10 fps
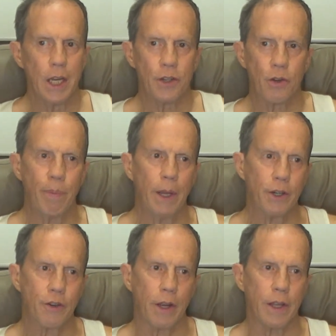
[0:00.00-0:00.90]
to
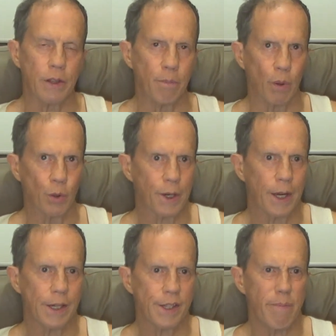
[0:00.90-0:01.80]
penetrate the
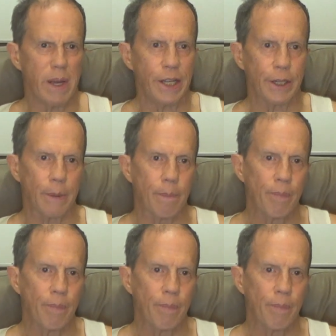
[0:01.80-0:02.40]
broadcast media